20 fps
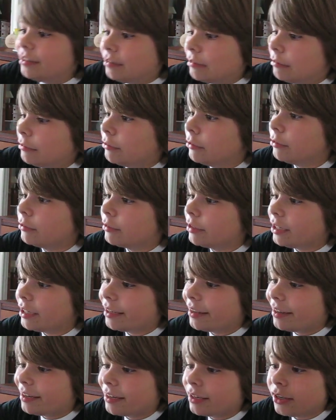
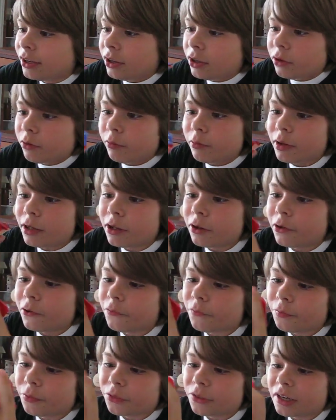Alright,
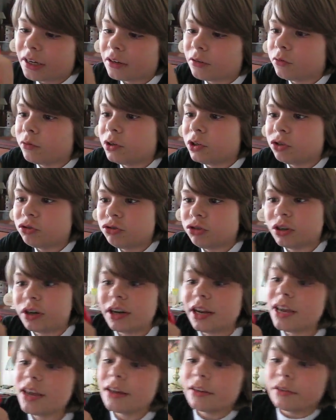well, I'm going to try it.